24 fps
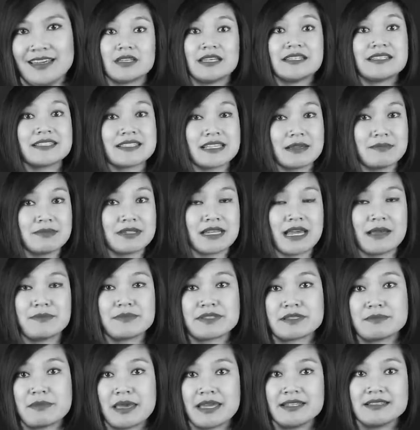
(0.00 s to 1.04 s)
It
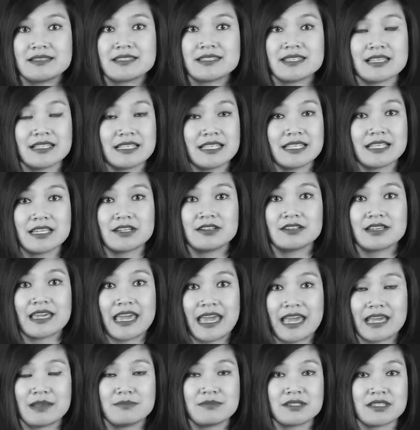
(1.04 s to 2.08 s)
sometimes meant silly little
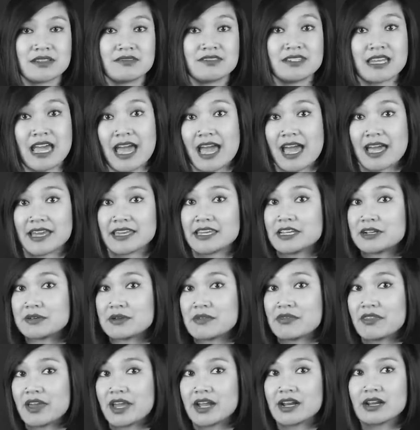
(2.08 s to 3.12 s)
games of tag here
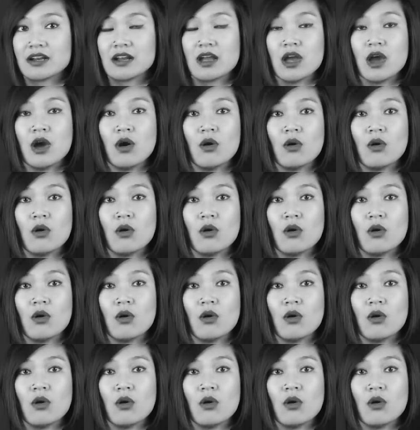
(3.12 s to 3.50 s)
and there,